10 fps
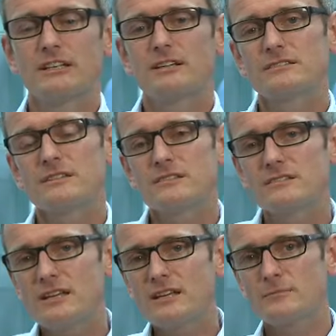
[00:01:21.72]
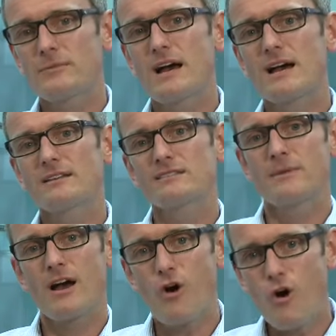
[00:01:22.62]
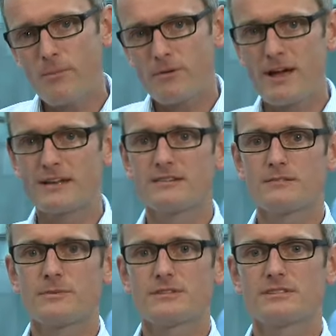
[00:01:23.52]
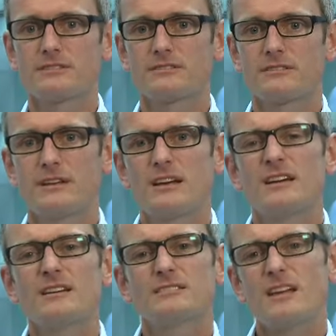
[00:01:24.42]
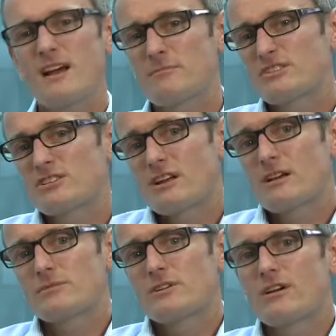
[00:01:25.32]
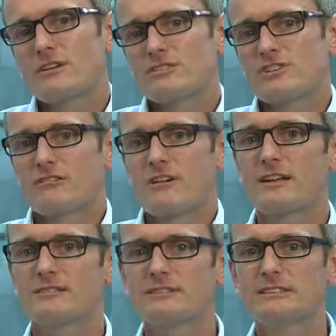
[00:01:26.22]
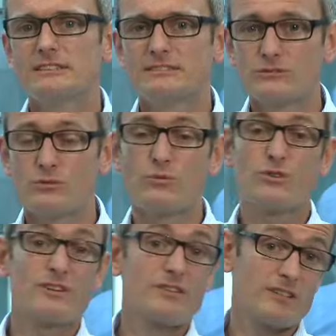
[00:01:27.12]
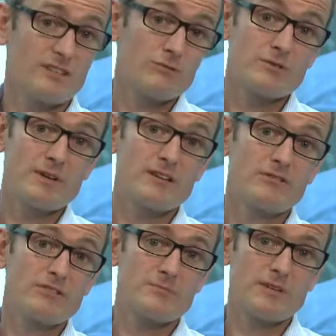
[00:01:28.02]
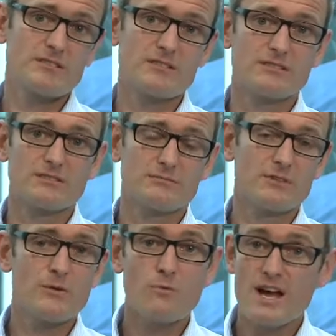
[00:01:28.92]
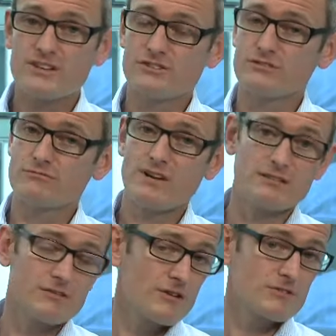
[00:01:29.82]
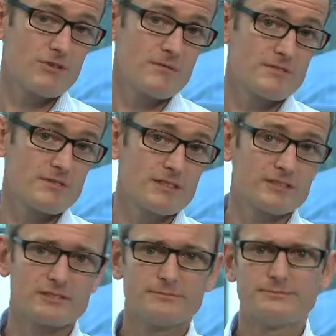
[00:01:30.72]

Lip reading: So then the second part is about operating the business. So how much income are you going to generate? What do you think you'll spend on expenses? You know, wages, rent, those types of things.